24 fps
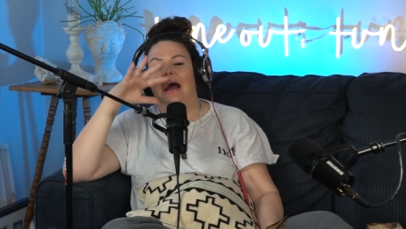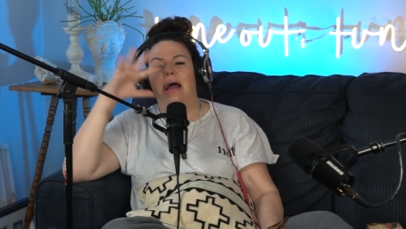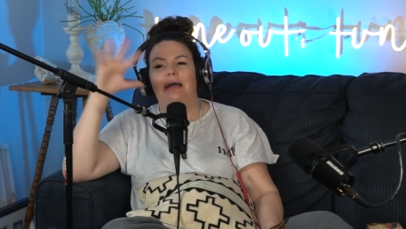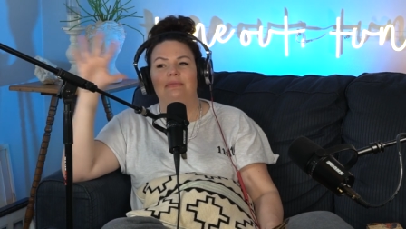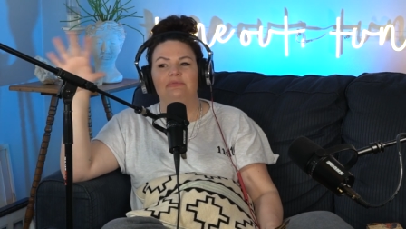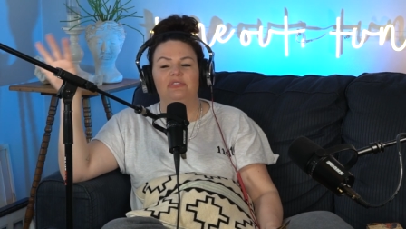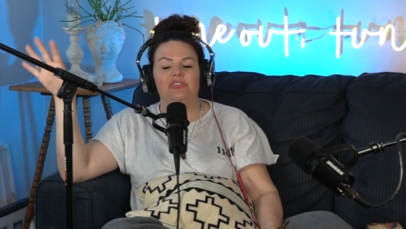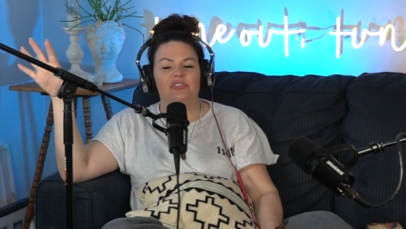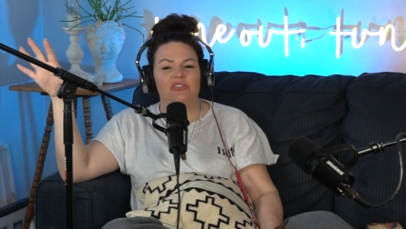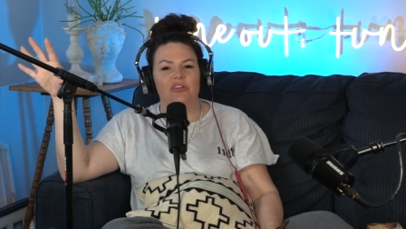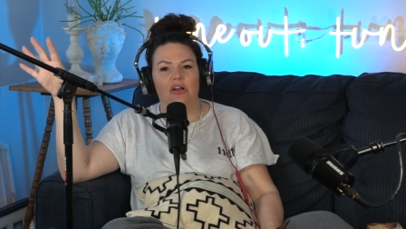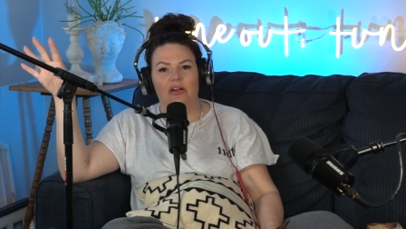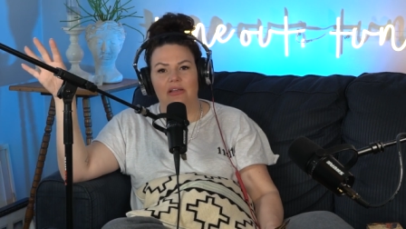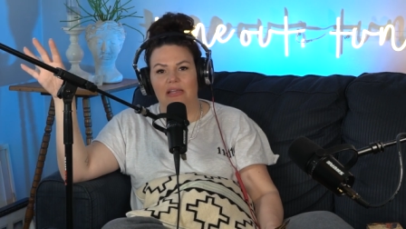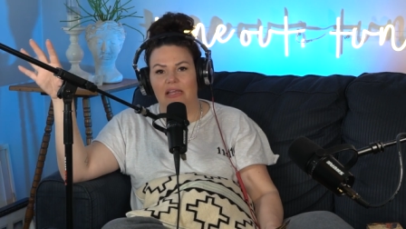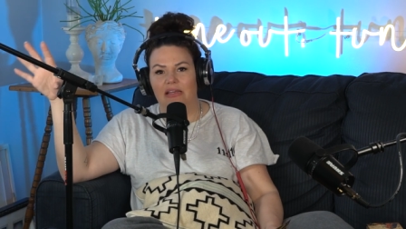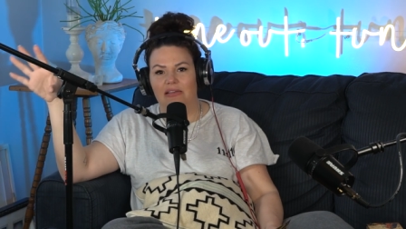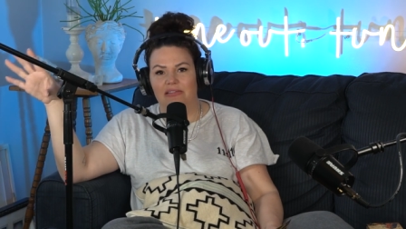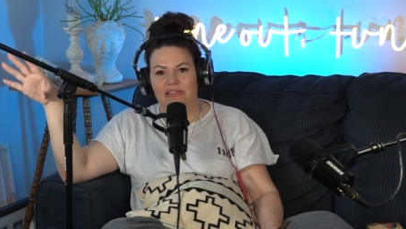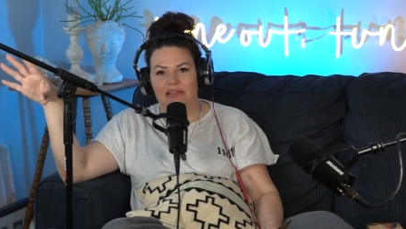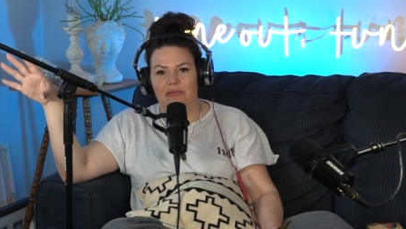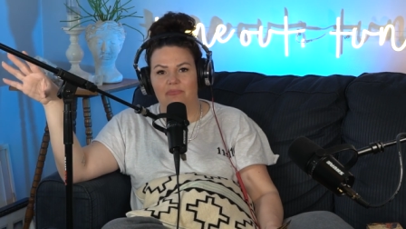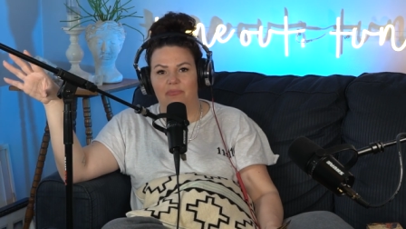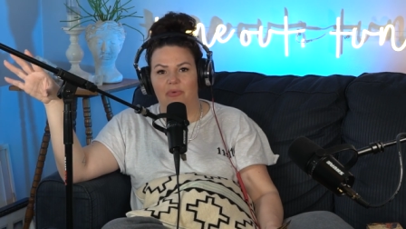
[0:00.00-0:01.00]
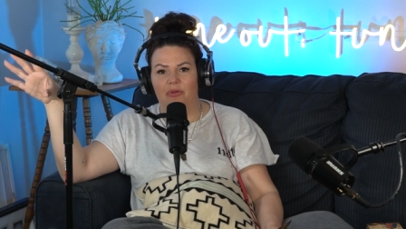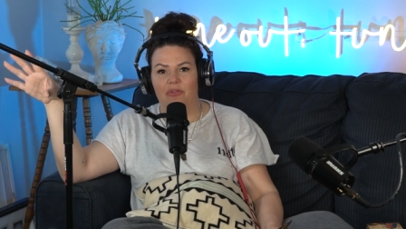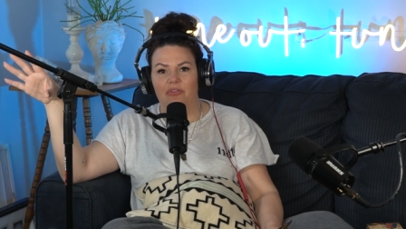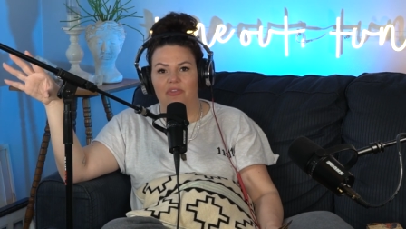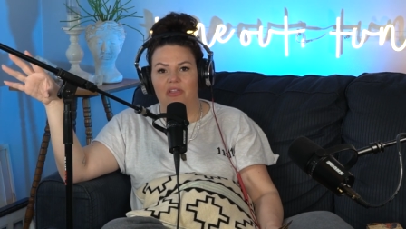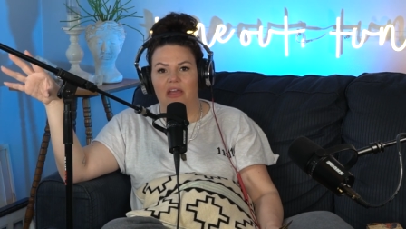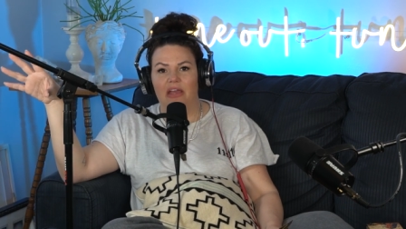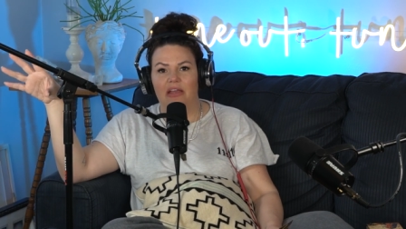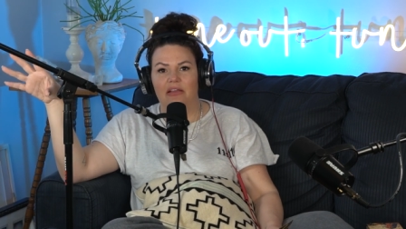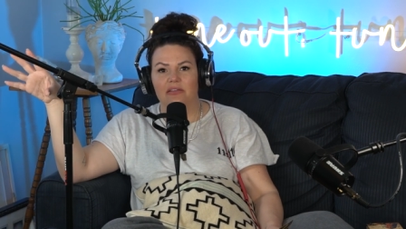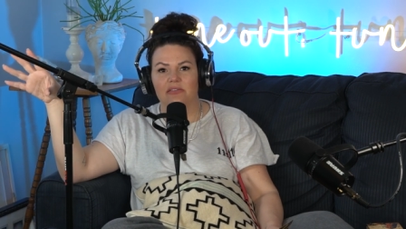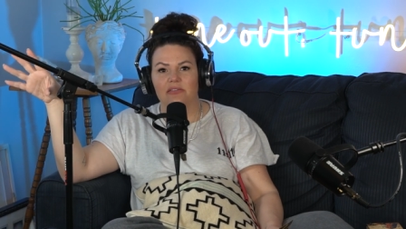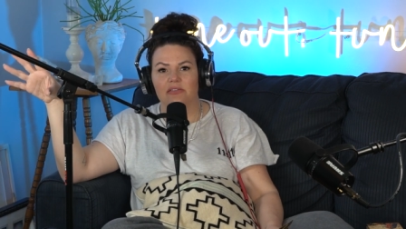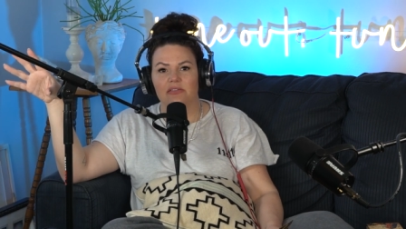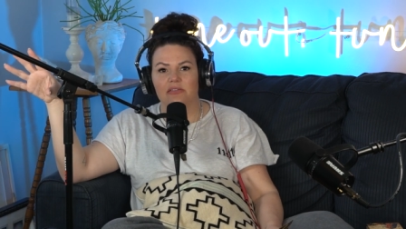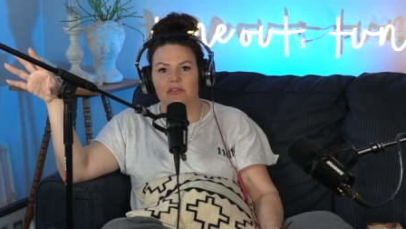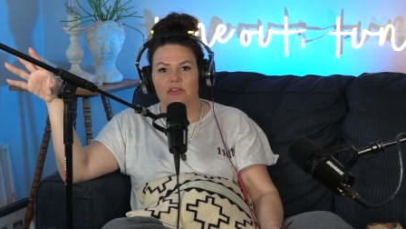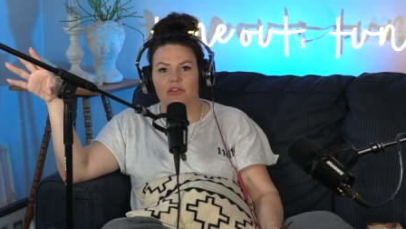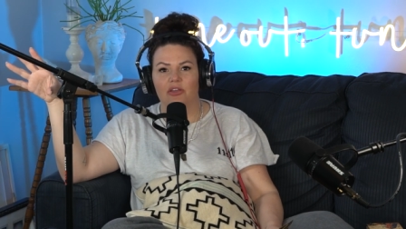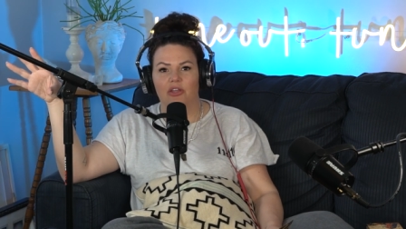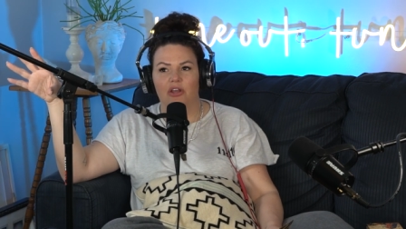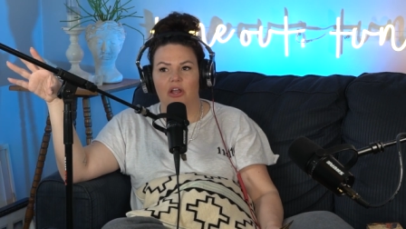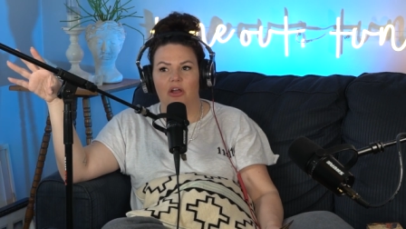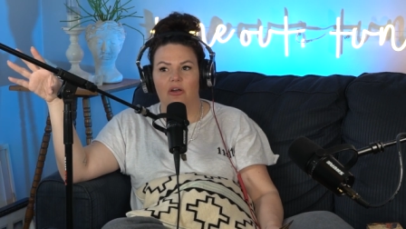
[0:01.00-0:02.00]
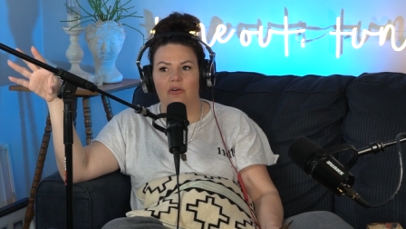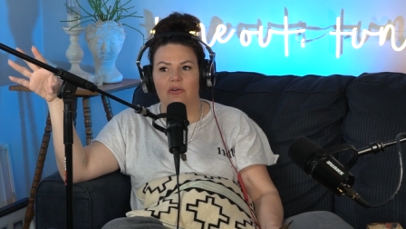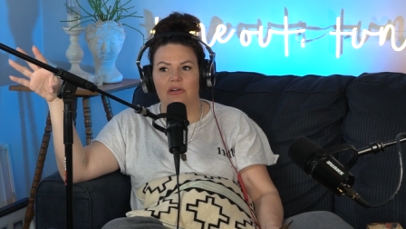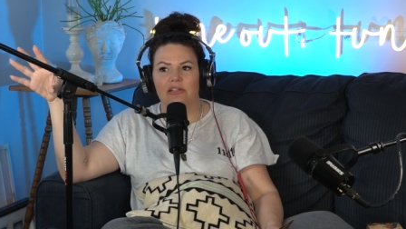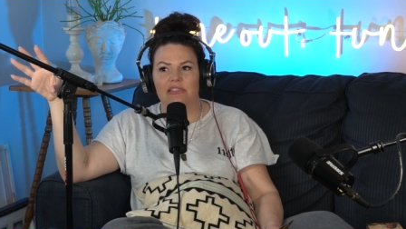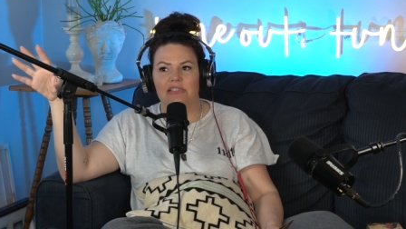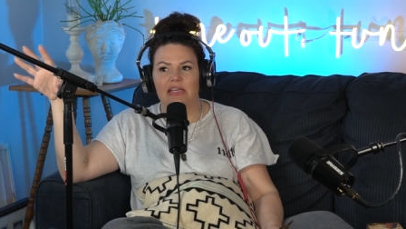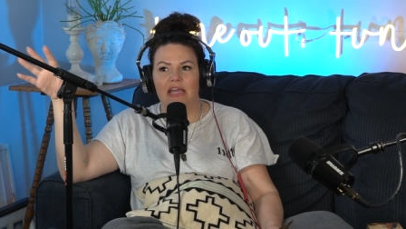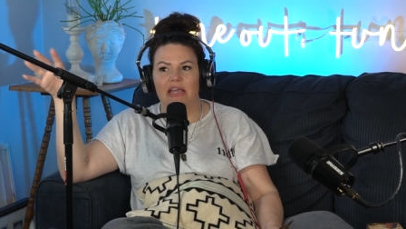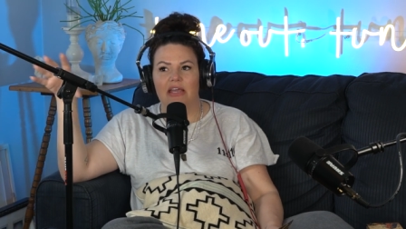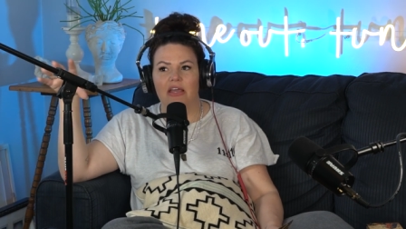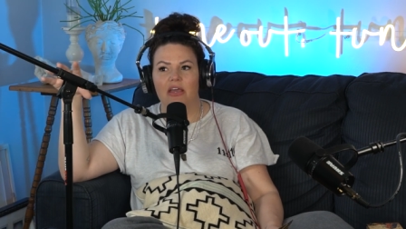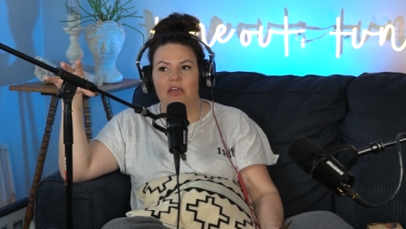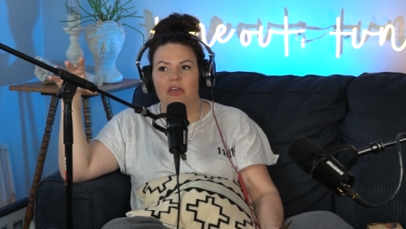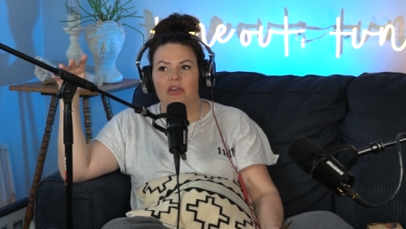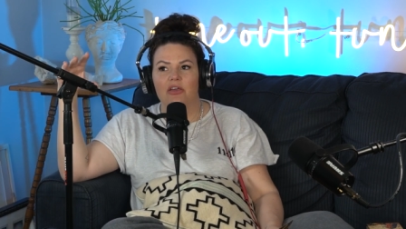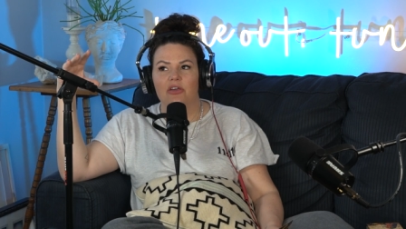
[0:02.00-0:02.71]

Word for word: I'm just talking simple things you know it's like